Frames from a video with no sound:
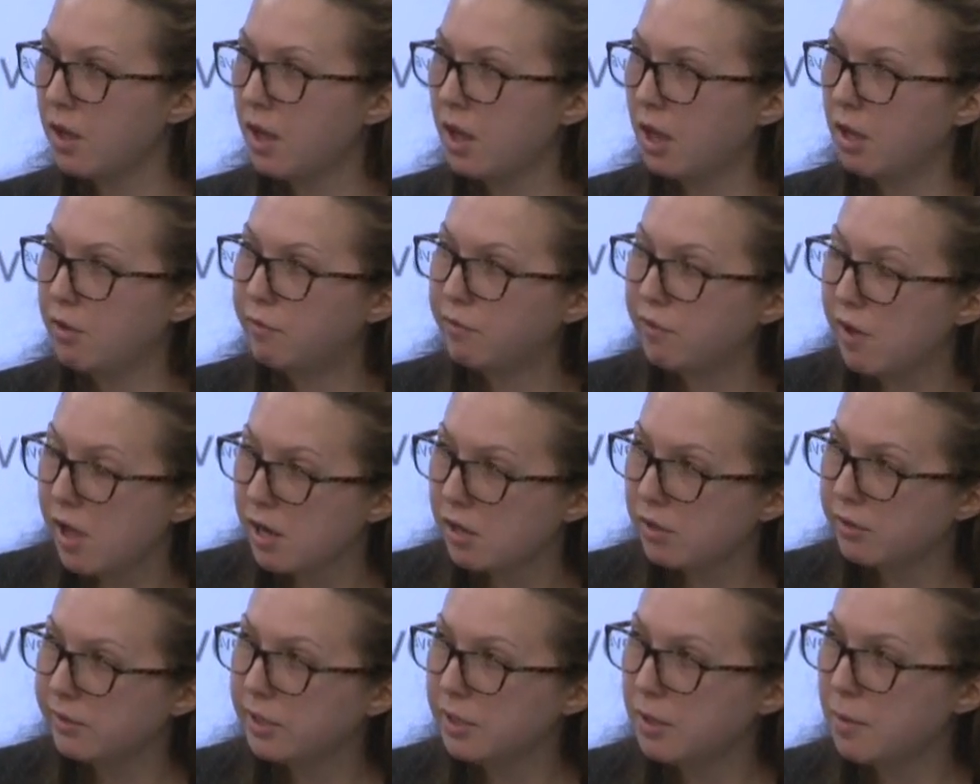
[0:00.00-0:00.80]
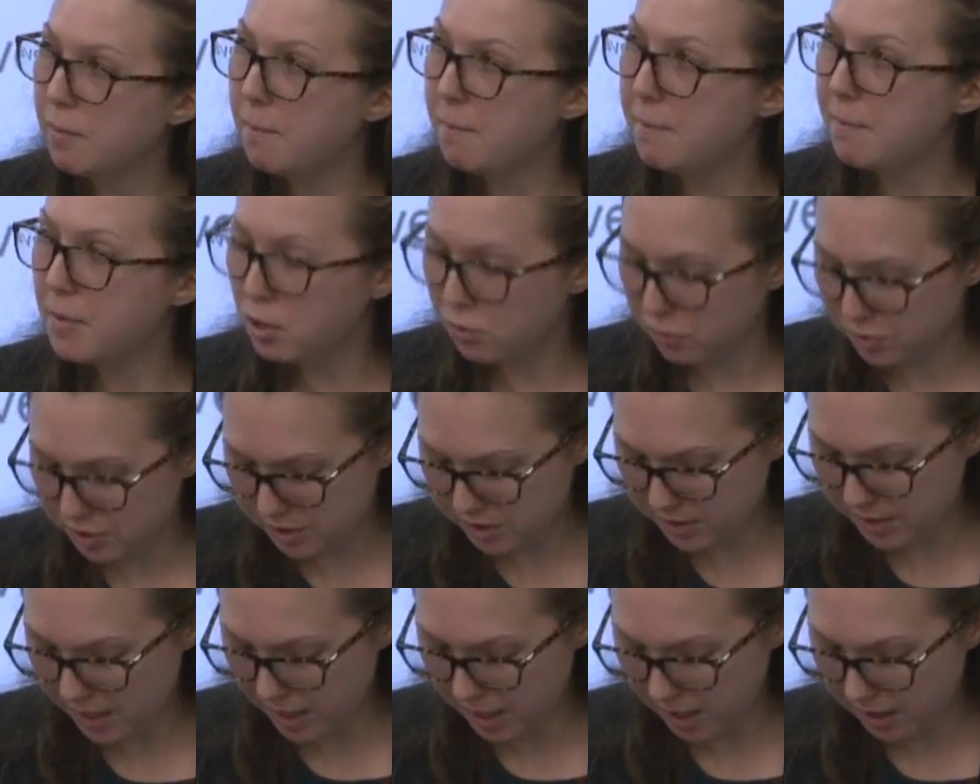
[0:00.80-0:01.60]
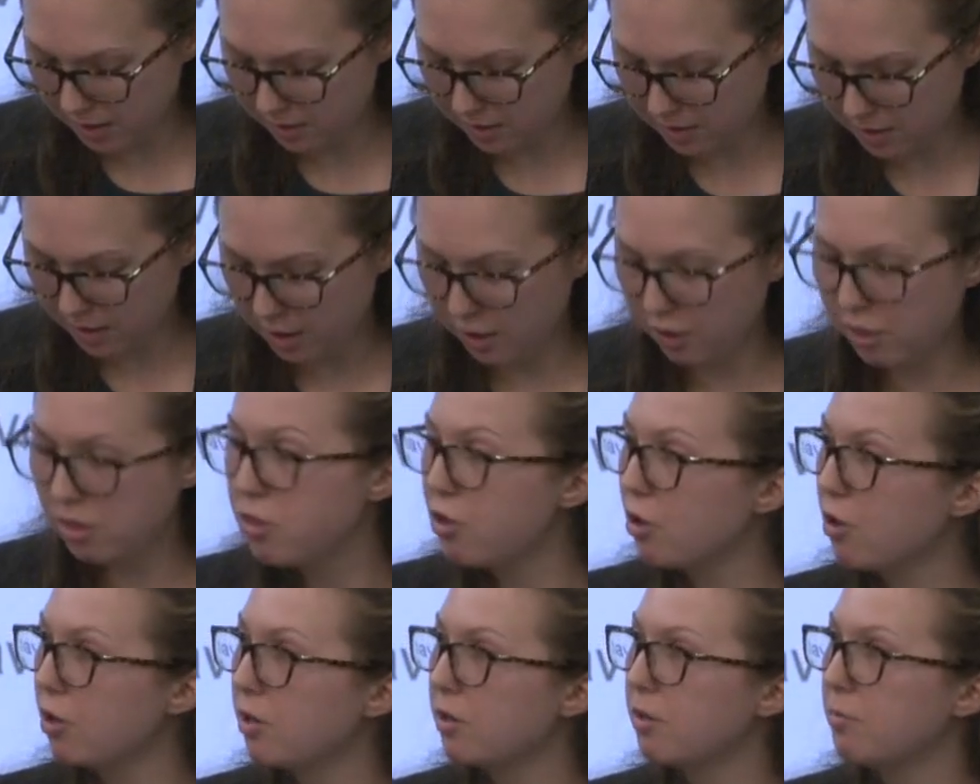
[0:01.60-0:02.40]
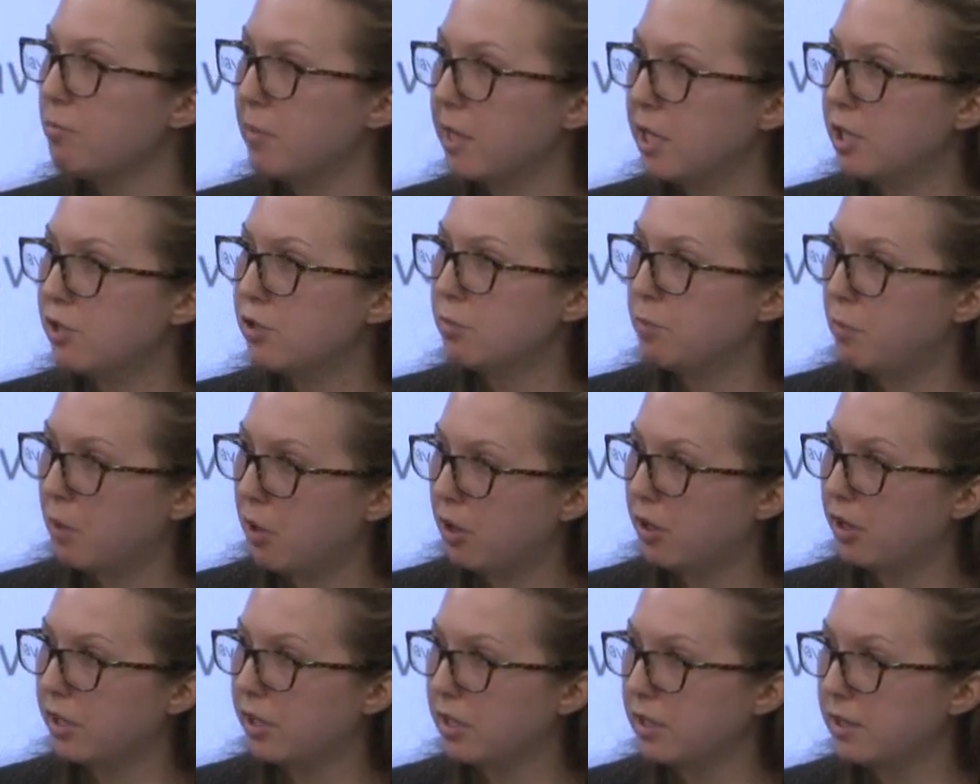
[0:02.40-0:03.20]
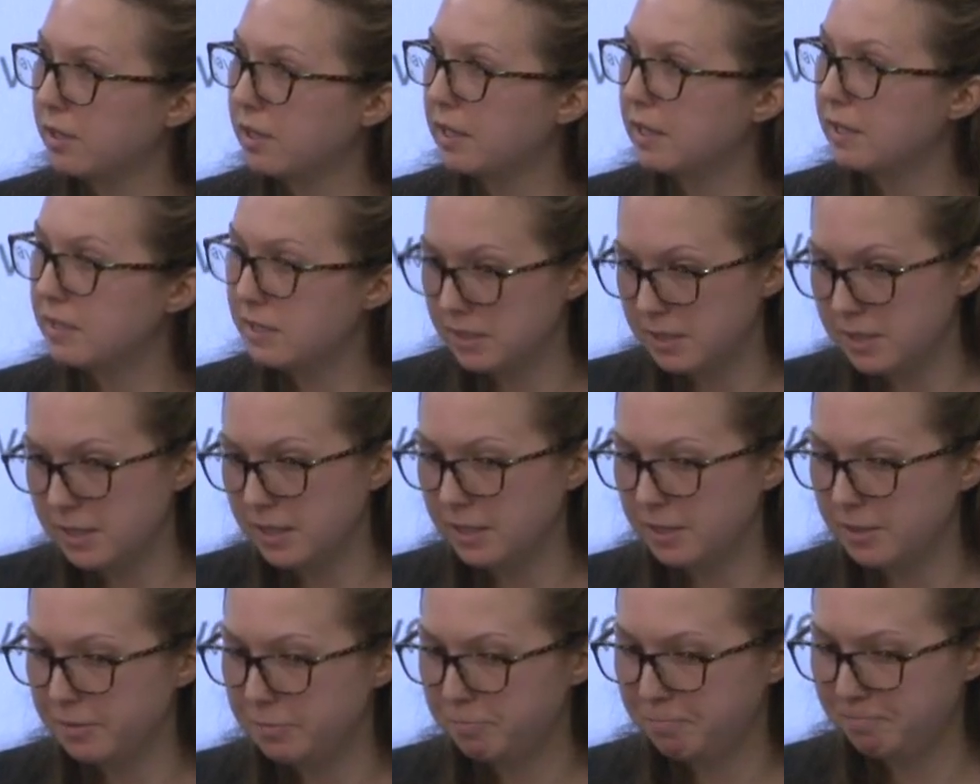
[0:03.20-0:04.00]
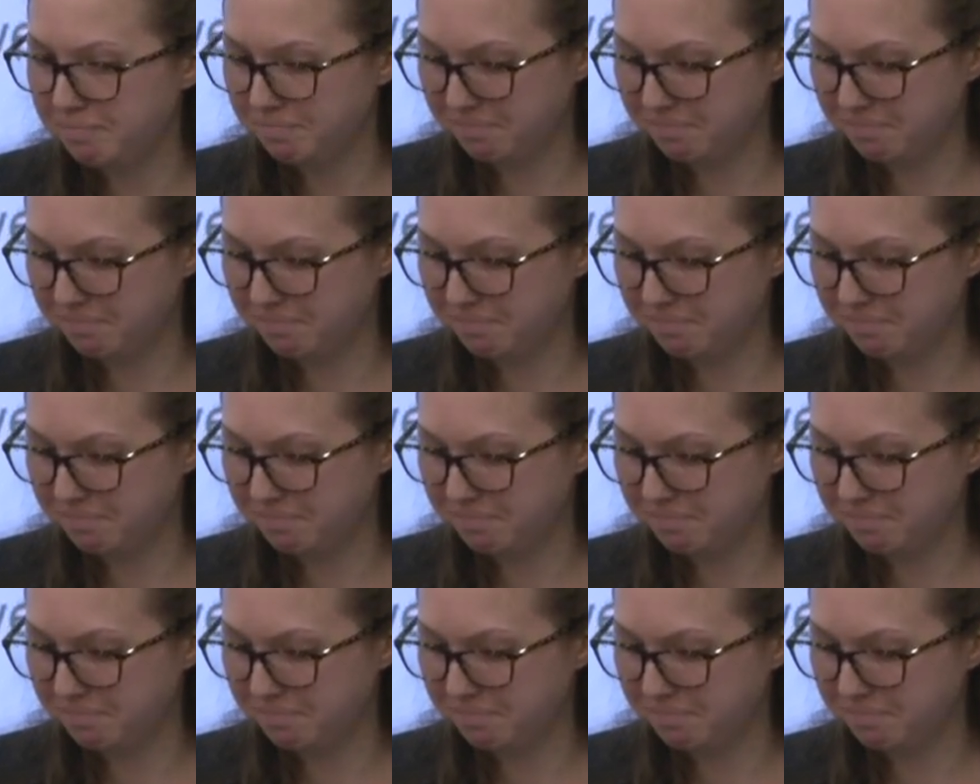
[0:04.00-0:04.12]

And finally, most say that a third major party is needed.